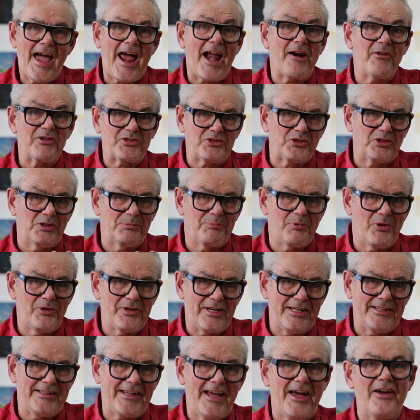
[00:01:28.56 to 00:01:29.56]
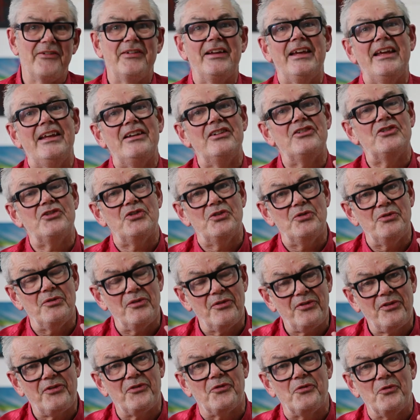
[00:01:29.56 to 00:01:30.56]
Aristotle broke it down into
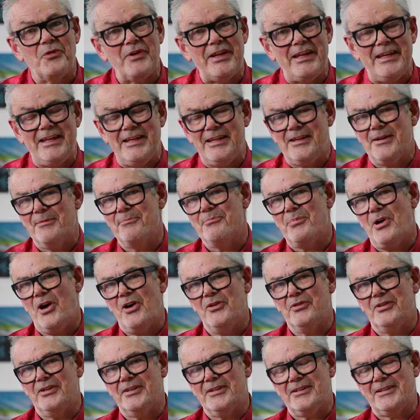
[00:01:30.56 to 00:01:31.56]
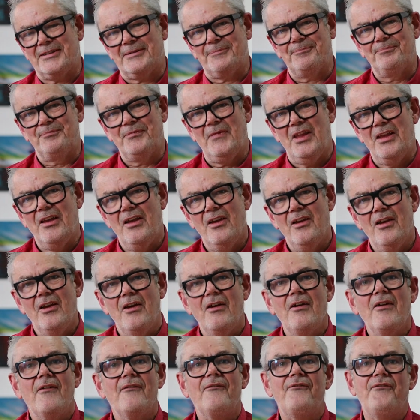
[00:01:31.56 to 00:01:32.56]
three components.
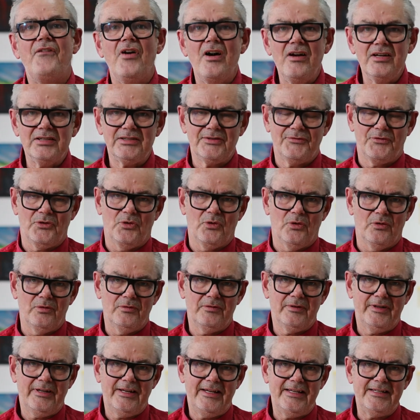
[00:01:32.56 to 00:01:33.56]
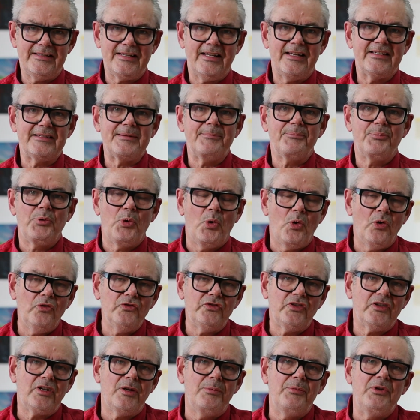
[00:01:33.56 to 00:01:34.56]
First of all, he said it's
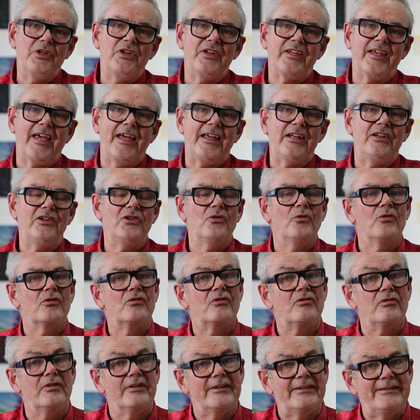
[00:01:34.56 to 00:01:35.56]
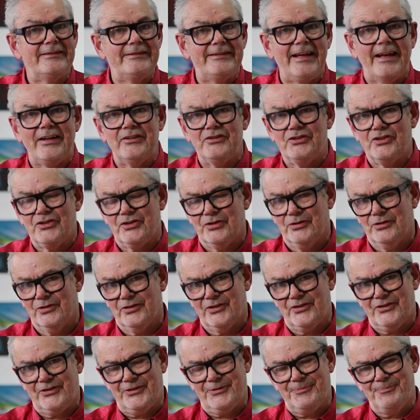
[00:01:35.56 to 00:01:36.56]
important to communicate your
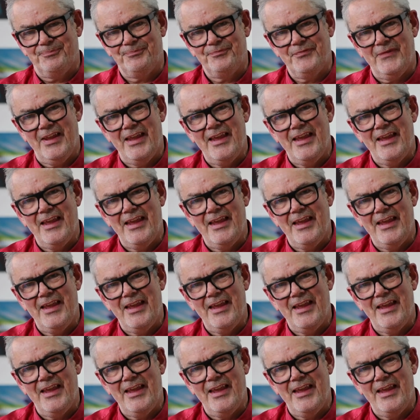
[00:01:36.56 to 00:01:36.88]
credentials.